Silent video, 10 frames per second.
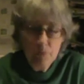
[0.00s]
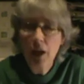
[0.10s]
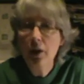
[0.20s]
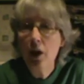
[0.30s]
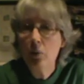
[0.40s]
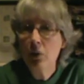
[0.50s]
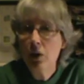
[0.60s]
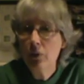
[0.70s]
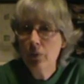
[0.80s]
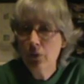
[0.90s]
And I'm
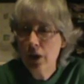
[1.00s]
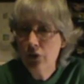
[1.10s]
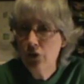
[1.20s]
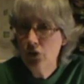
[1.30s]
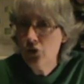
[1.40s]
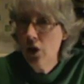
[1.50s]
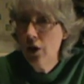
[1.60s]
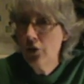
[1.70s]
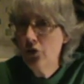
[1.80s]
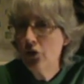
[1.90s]
a licensed
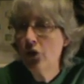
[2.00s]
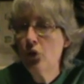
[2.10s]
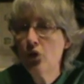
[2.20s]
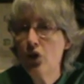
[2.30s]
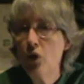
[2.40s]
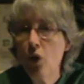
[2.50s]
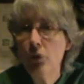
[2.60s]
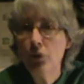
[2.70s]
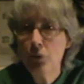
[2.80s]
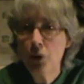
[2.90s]
judge, so she
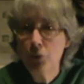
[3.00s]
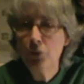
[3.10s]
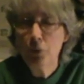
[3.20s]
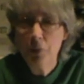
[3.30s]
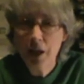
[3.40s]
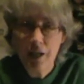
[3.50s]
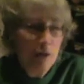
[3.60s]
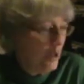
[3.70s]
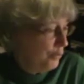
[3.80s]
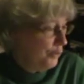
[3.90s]
often wrote for me,
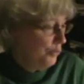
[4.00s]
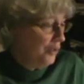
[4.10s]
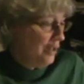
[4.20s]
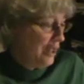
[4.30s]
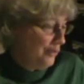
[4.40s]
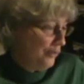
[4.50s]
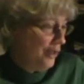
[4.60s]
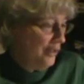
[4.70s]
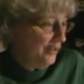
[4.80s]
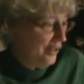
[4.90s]
which was a lot of
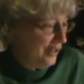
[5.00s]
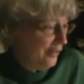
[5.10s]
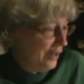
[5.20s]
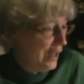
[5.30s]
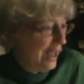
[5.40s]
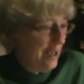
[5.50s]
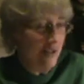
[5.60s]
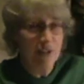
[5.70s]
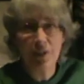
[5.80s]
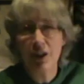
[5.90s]
fun that I had
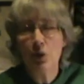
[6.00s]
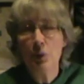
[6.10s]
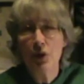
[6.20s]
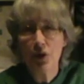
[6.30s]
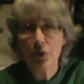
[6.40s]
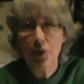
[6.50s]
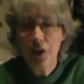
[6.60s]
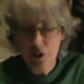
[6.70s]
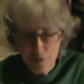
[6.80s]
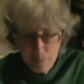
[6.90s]
an experienced
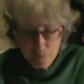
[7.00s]
writer.